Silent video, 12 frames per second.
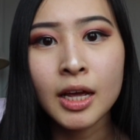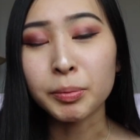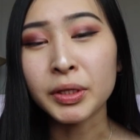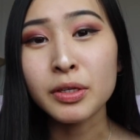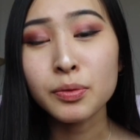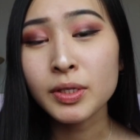
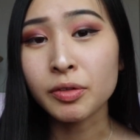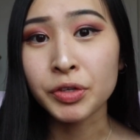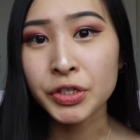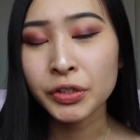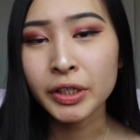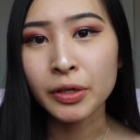But this was
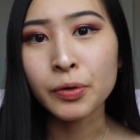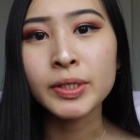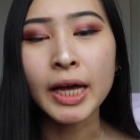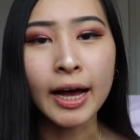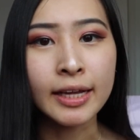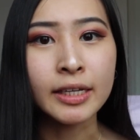originally used
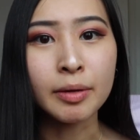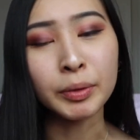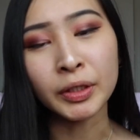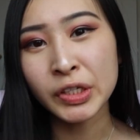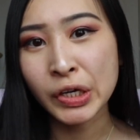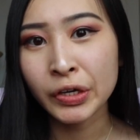as a
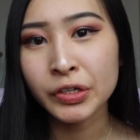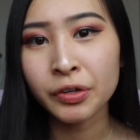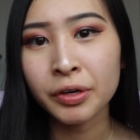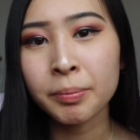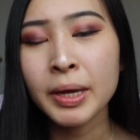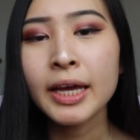military
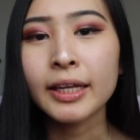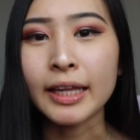term